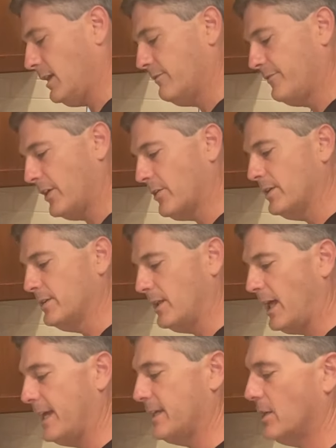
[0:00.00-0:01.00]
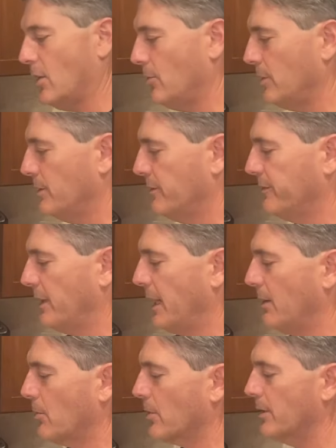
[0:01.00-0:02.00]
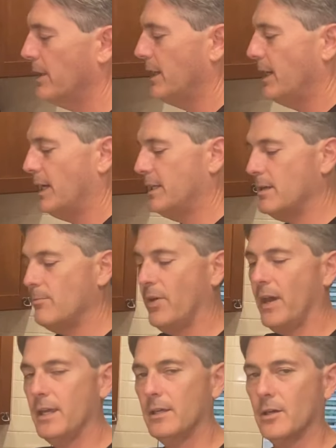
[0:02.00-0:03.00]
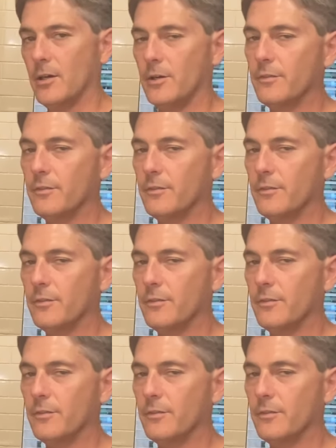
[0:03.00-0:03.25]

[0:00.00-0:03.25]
very light coating of flour, and then panko.